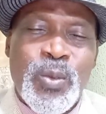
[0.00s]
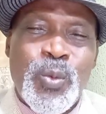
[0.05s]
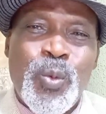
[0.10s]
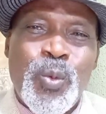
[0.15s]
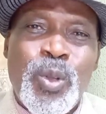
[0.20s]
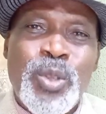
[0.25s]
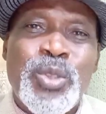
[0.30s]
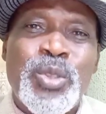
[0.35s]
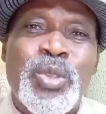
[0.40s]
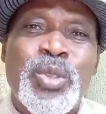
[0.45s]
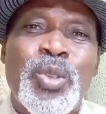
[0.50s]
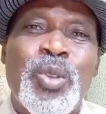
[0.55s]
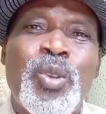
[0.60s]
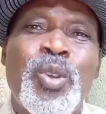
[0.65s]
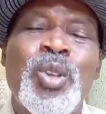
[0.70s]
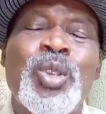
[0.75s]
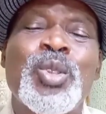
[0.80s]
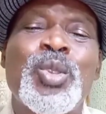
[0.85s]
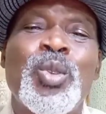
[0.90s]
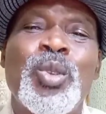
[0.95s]
What
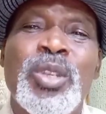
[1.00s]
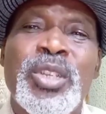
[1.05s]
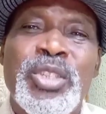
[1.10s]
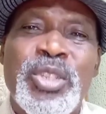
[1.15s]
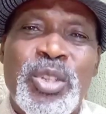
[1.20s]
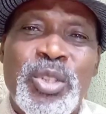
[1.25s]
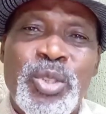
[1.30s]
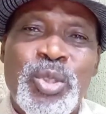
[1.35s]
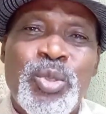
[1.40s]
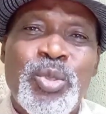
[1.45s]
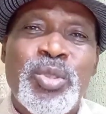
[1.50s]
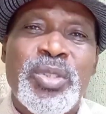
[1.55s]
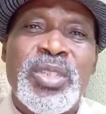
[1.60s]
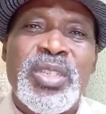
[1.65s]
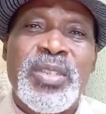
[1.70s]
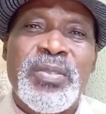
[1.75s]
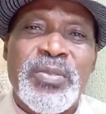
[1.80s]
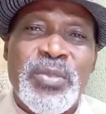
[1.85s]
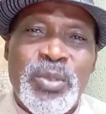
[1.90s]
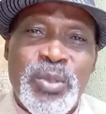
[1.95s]
consolation do you
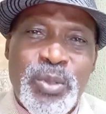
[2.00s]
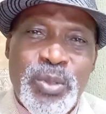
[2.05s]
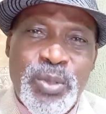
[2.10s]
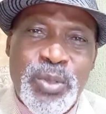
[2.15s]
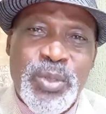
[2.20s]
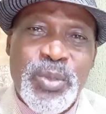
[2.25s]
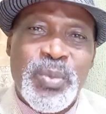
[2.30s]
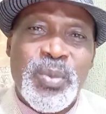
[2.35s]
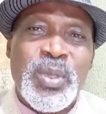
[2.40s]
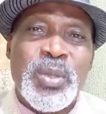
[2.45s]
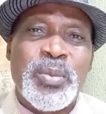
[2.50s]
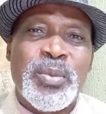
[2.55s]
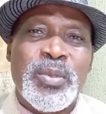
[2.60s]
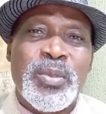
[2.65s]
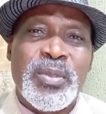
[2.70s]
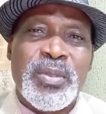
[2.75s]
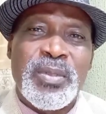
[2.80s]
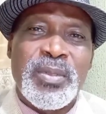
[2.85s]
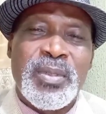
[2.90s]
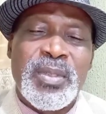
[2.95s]
give to those
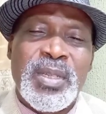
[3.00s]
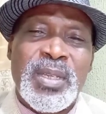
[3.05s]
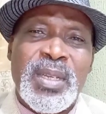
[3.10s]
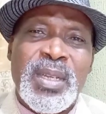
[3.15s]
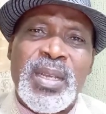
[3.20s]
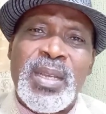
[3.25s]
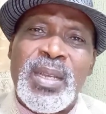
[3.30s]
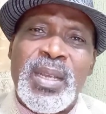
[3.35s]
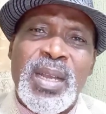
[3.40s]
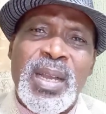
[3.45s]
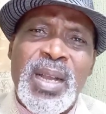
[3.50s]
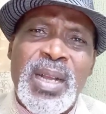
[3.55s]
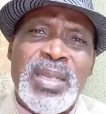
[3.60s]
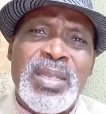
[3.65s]
people?